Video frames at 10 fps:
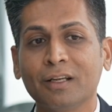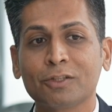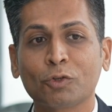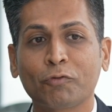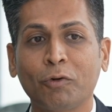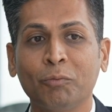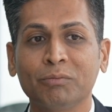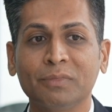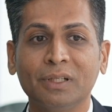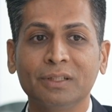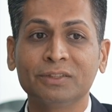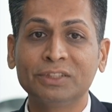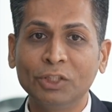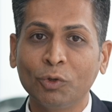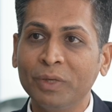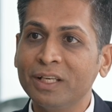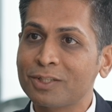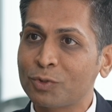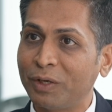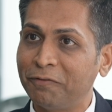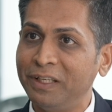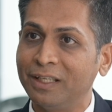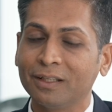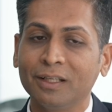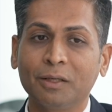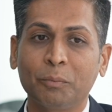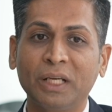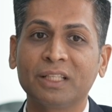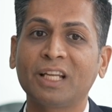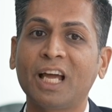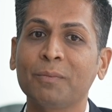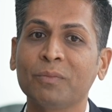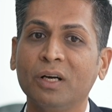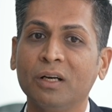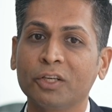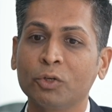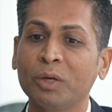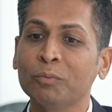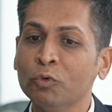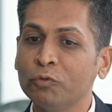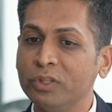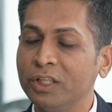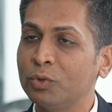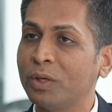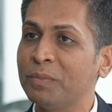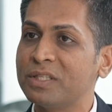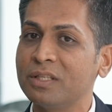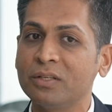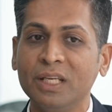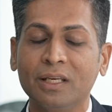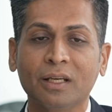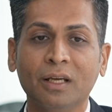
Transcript: So from 0 million square feet, by the time I moved into Embassy REIT,